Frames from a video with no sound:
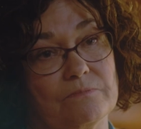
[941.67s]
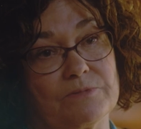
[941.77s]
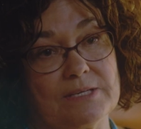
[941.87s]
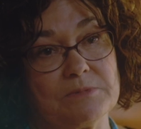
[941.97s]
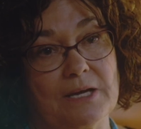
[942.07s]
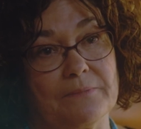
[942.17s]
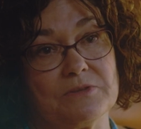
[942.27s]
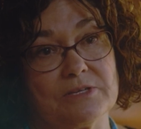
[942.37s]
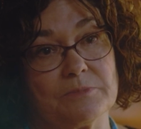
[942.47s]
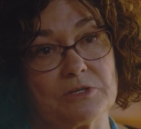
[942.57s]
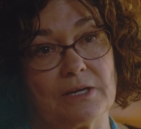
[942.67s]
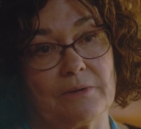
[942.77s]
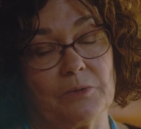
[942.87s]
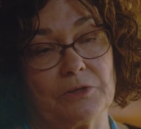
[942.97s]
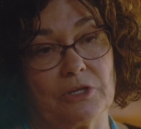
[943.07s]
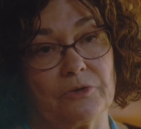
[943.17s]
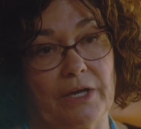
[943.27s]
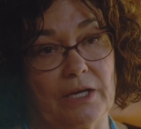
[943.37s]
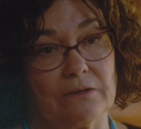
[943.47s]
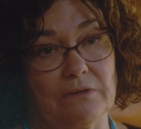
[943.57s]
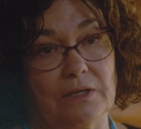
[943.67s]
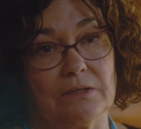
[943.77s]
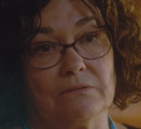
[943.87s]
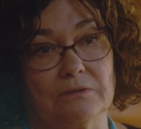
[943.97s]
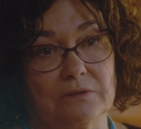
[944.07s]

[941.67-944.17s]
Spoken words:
Sometime in the summertime, I would go down and